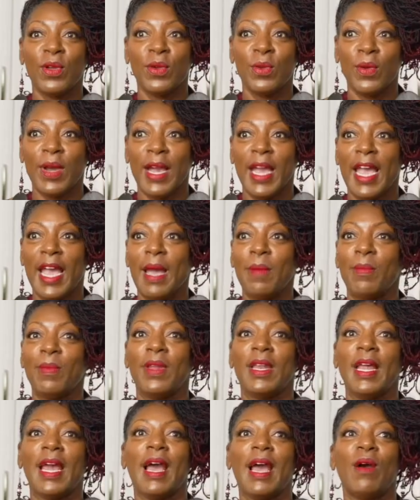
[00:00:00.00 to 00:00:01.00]
crab,
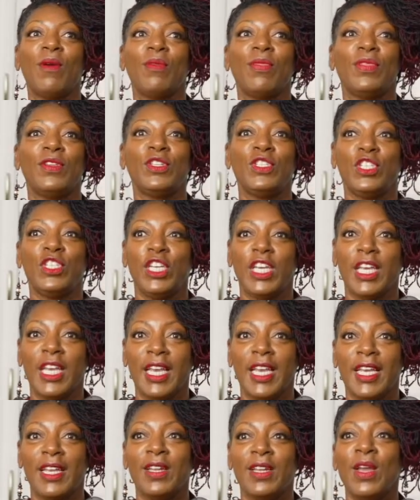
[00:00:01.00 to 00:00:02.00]
without the
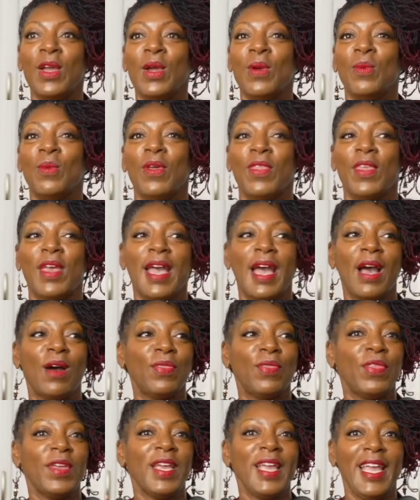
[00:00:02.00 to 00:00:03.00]
chicken, without
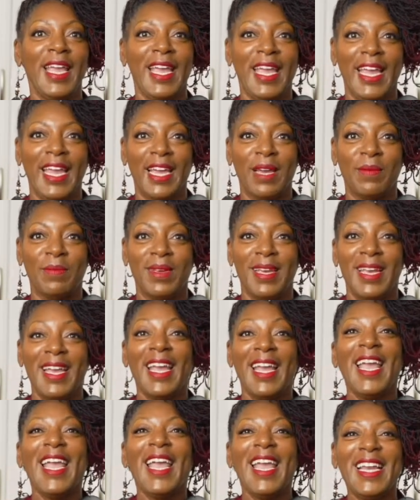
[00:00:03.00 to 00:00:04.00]
the ham,
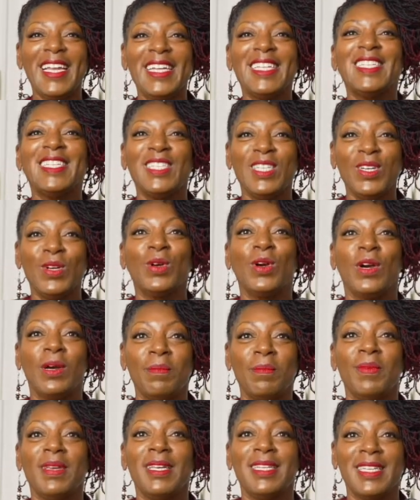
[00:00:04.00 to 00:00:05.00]
and it's still gonna
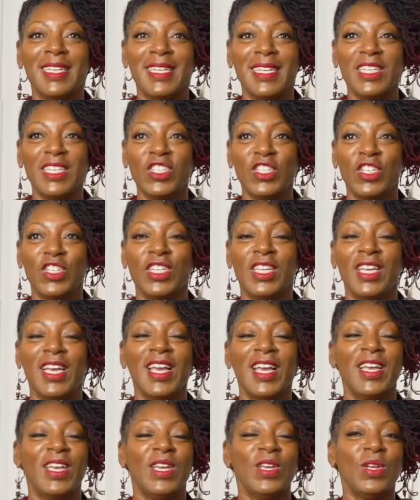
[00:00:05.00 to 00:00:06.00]
be delicious.
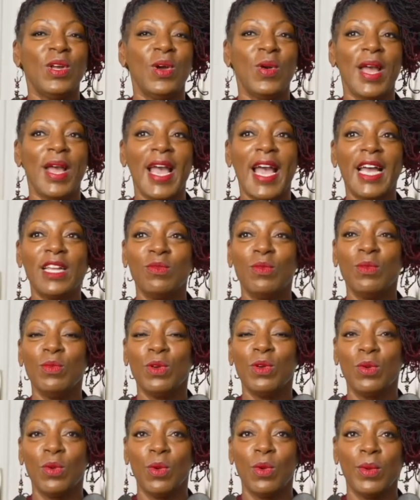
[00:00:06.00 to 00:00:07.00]
You know, as we were
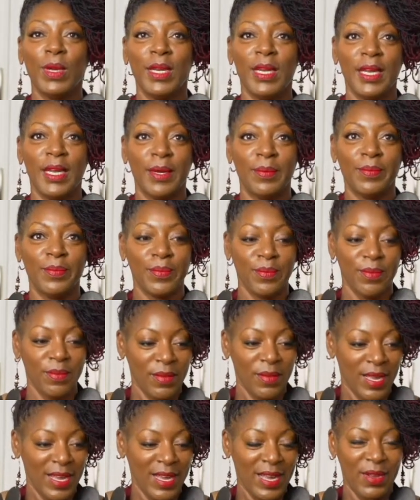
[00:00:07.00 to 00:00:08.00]
growing up,
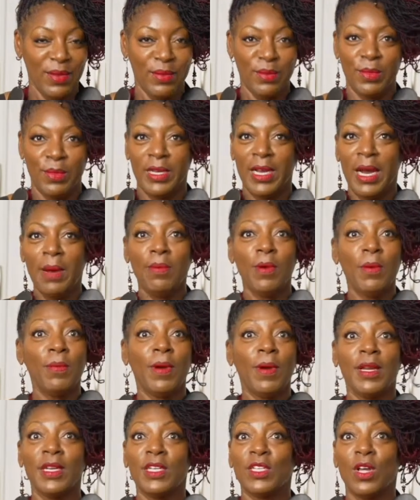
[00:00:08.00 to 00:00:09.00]
gumbo
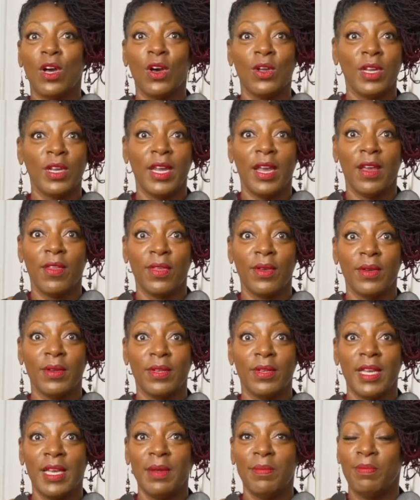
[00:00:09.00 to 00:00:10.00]
brought us all together.
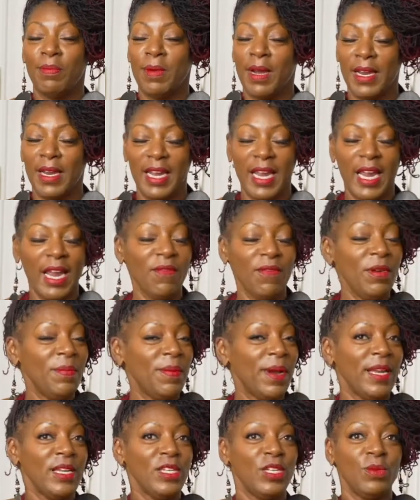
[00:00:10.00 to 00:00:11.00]
It brought
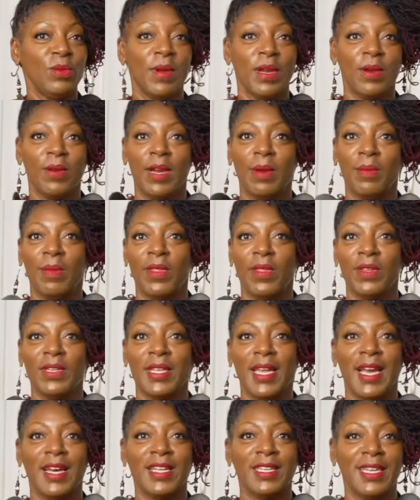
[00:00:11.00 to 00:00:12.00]
everybody to my grandmother's
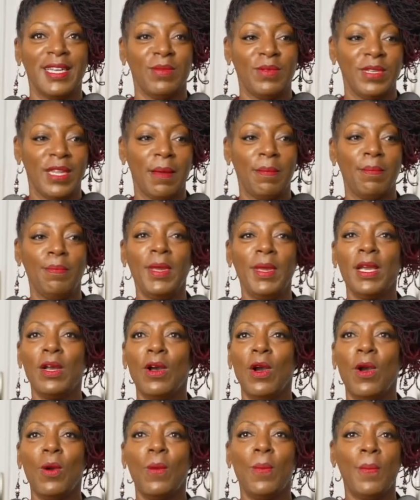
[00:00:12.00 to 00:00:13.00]
house. It was that big
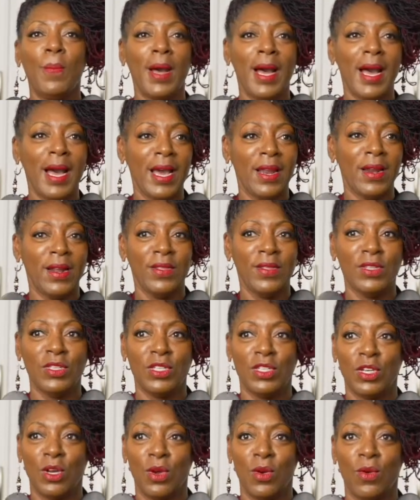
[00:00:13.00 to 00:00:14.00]
old pot on the
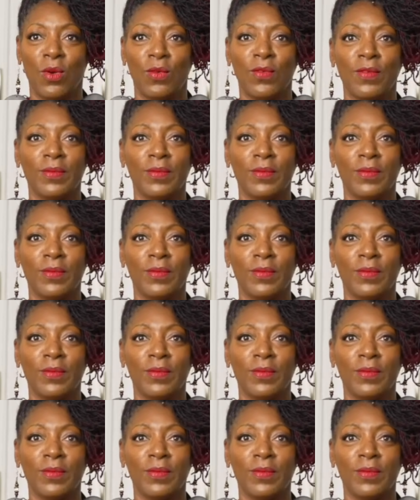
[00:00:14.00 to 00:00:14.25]
stove.